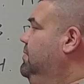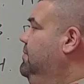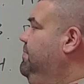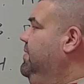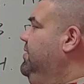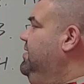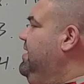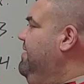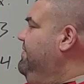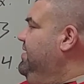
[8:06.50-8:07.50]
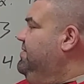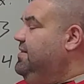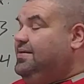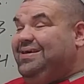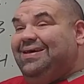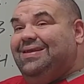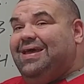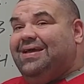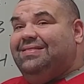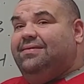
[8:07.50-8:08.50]
But you didn't have anything
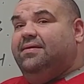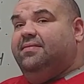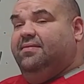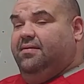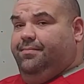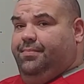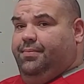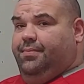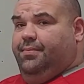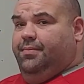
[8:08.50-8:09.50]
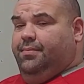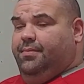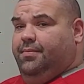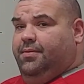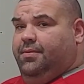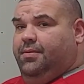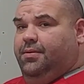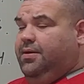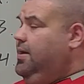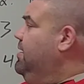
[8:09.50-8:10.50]
connecting them,
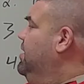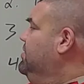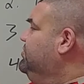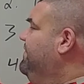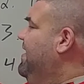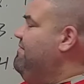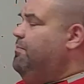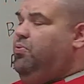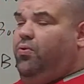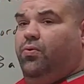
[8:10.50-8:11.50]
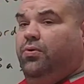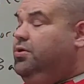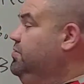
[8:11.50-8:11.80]
okay? So if I have a pool,